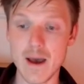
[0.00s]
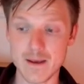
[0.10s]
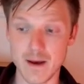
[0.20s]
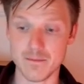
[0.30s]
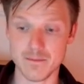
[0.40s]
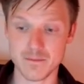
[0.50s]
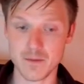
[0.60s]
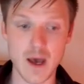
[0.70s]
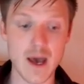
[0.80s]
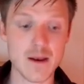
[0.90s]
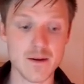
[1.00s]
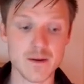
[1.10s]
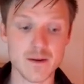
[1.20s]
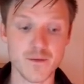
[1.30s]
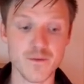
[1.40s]
Yeah, and
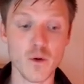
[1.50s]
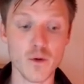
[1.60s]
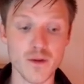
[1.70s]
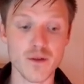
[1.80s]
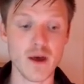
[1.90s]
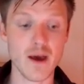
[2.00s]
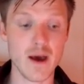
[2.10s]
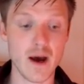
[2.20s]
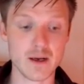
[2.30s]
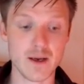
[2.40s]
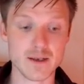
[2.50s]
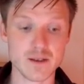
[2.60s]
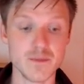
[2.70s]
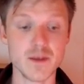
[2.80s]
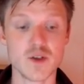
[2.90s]
the fourth
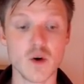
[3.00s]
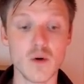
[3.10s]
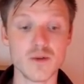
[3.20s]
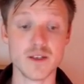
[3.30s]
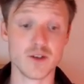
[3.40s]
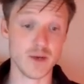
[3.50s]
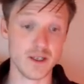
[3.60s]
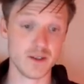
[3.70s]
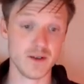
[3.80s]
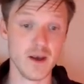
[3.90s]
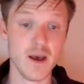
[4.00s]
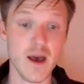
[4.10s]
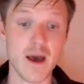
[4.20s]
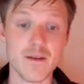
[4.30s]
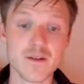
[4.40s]
axiom is called integration,
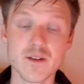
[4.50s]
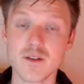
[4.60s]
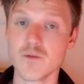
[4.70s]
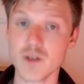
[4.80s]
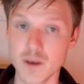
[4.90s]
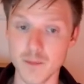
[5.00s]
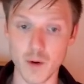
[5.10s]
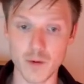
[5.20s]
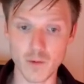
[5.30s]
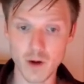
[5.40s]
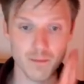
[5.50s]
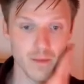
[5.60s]
and this is a really important one.